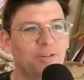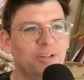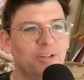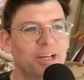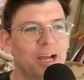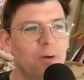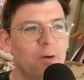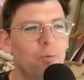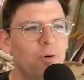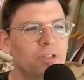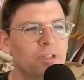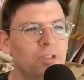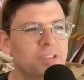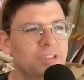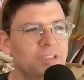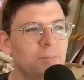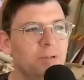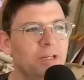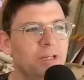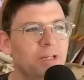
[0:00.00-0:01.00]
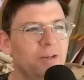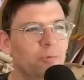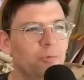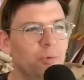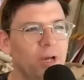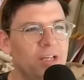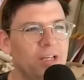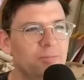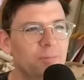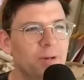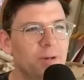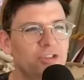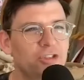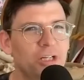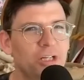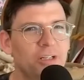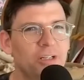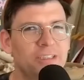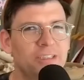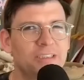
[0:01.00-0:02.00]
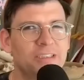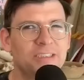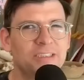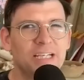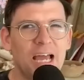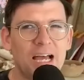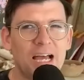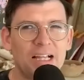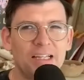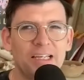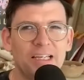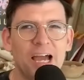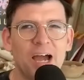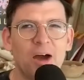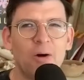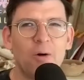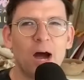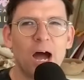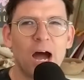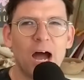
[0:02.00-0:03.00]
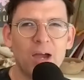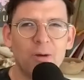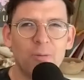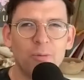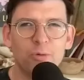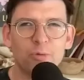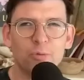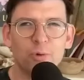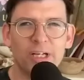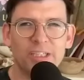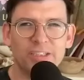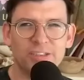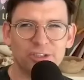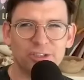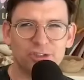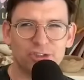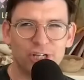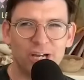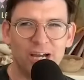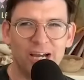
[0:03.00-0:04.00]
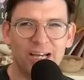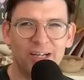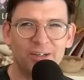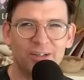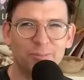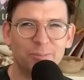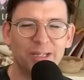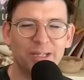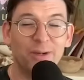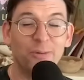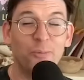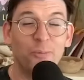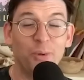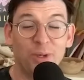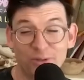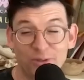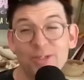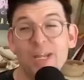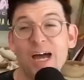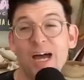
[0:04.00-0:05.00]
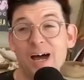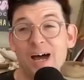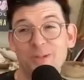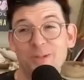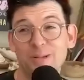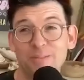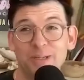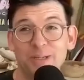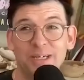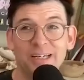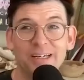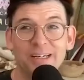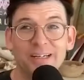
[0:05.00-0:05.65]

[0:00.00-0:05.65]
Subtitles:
like, I want somebody to raise my child exactly how I would raise a child, but it will not be me.